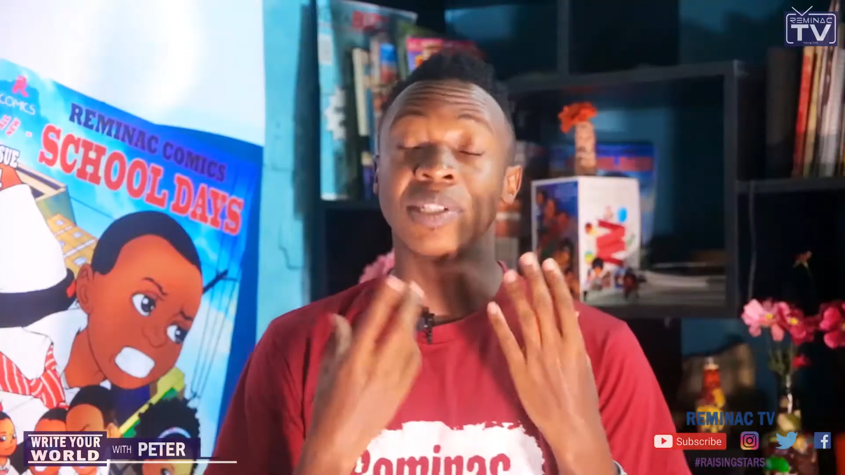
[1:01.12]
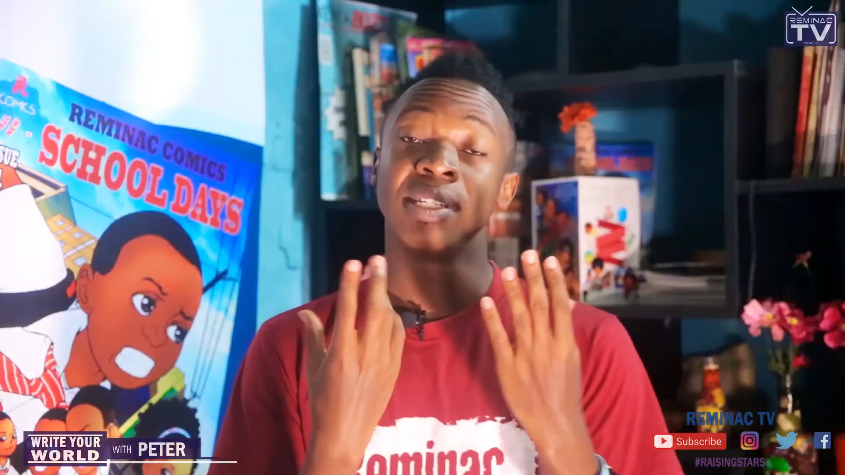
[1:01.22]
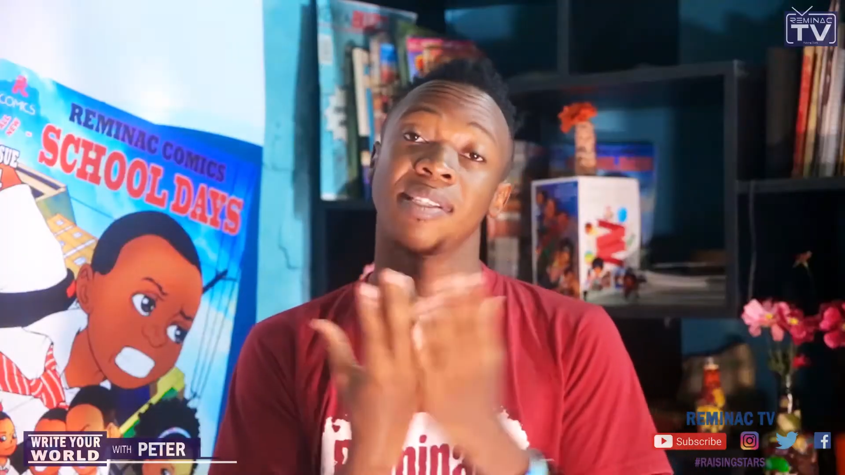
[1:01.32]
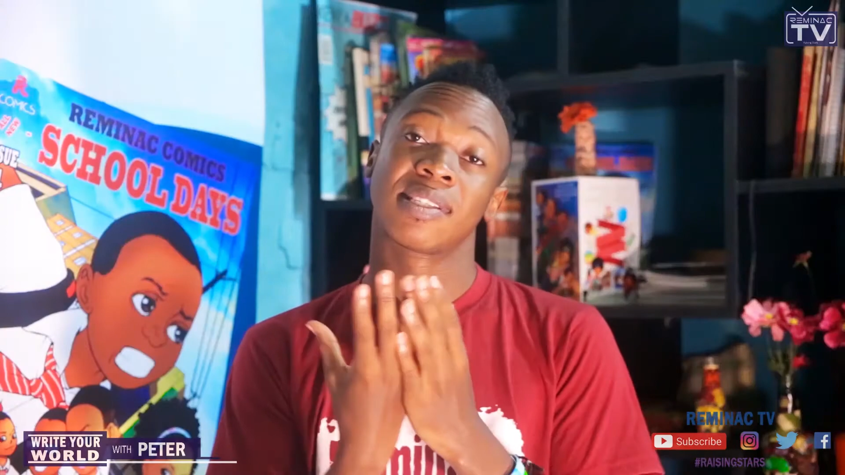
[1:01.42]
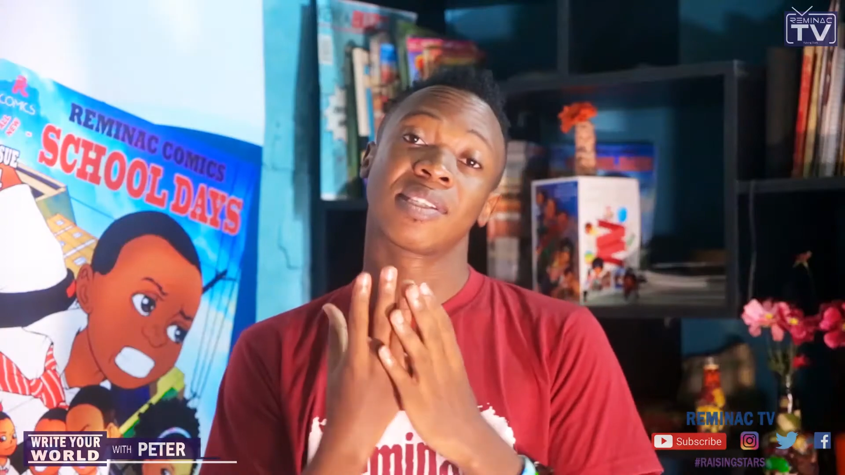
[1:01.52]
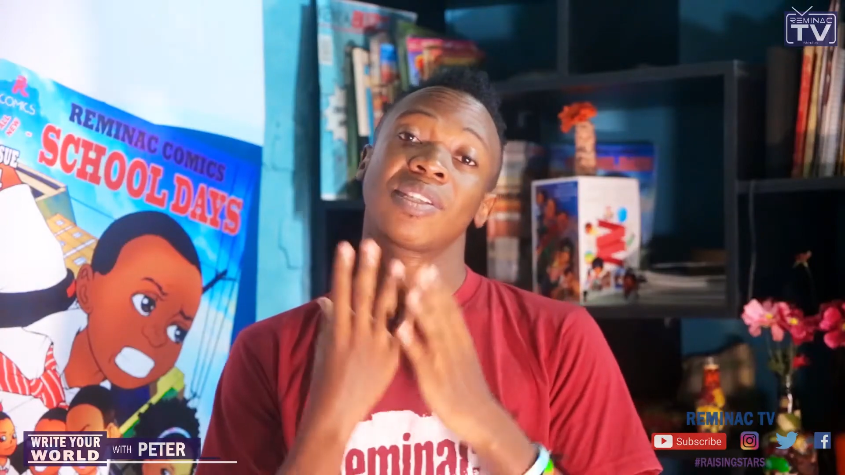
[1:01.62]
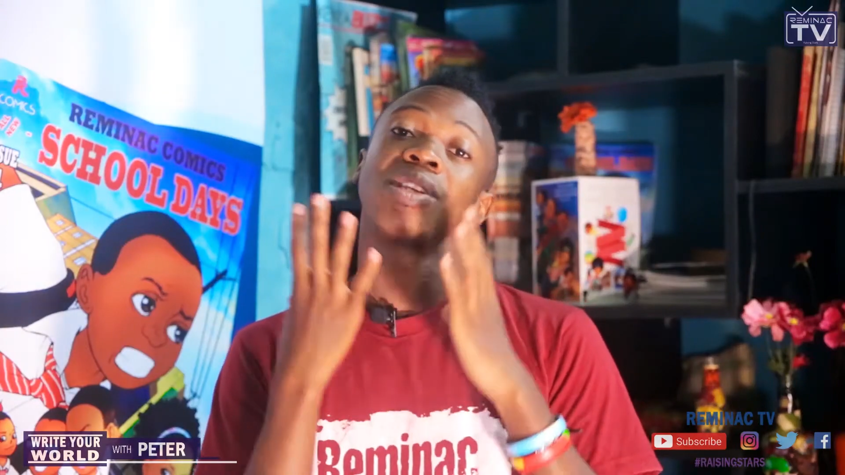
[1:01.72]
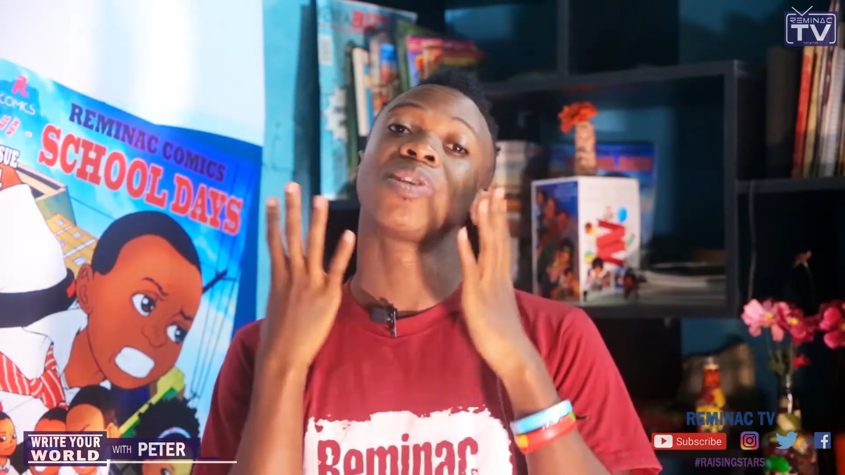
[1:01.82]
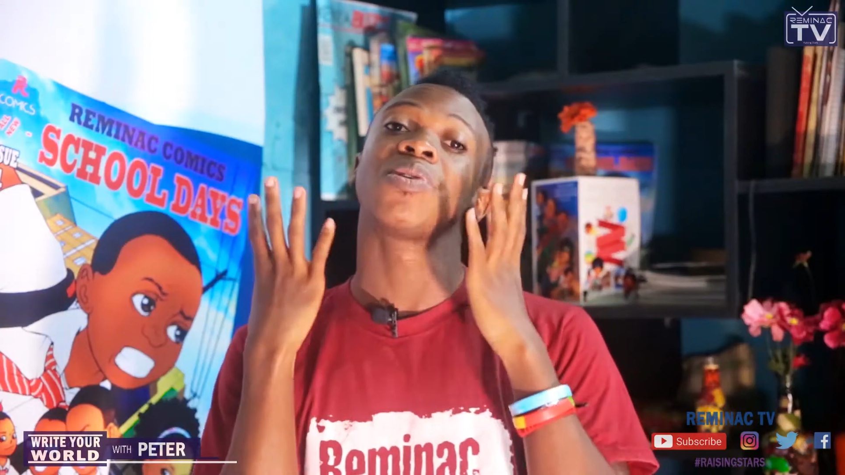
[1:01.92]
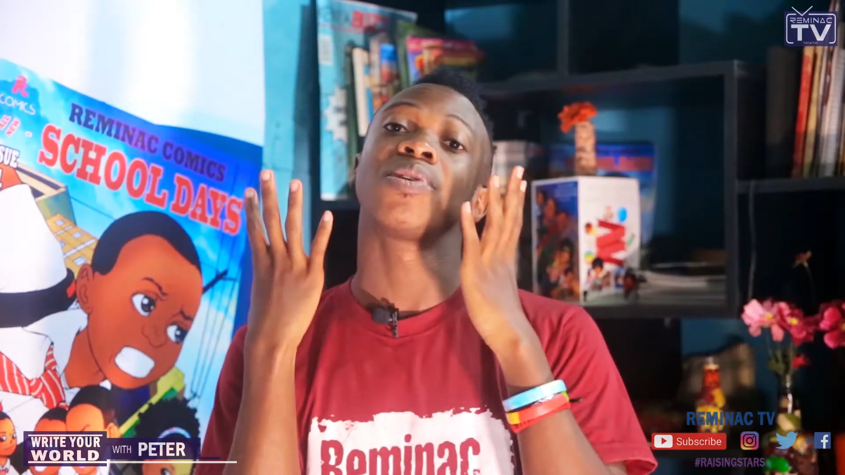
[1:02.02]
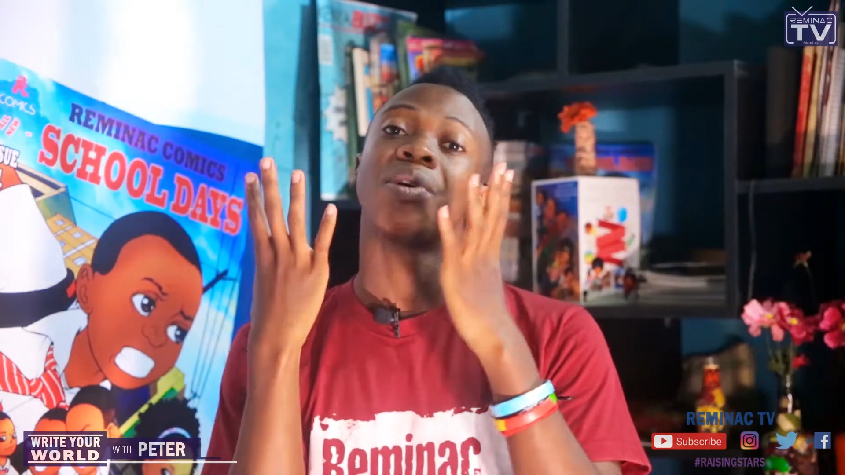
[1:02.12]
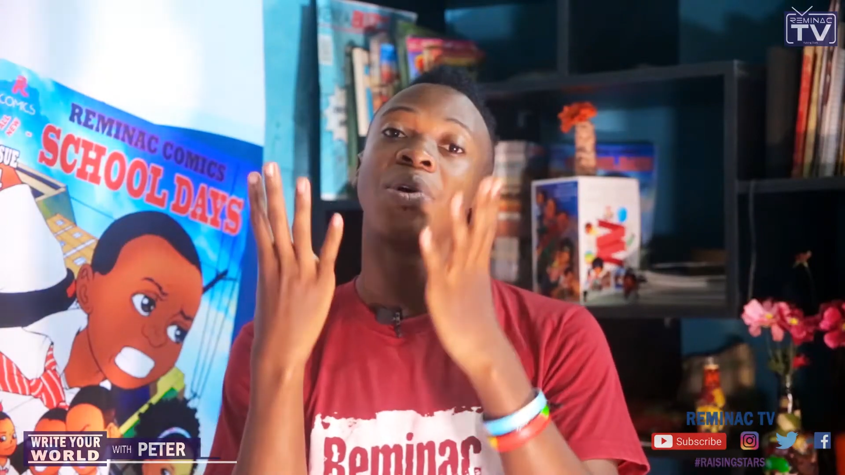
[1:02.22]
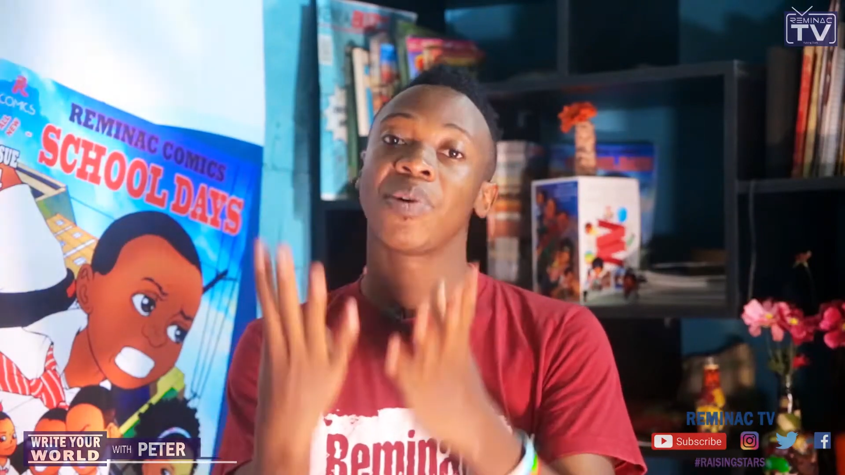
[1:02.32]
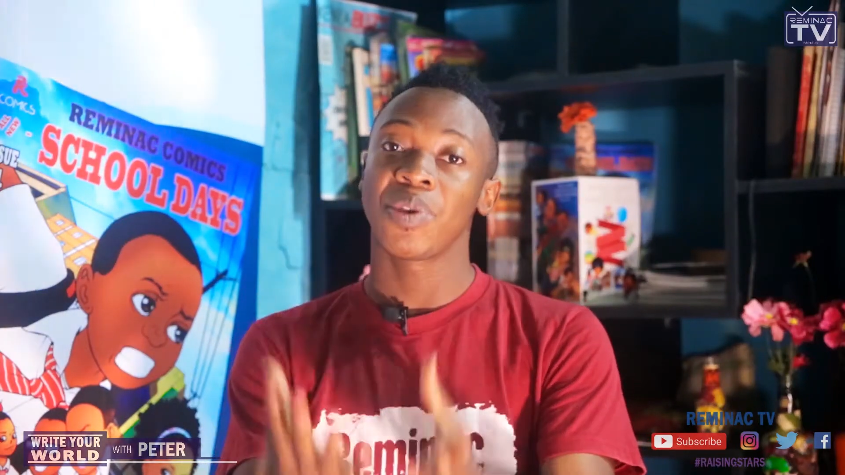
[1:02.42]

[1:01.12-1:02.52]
audience, or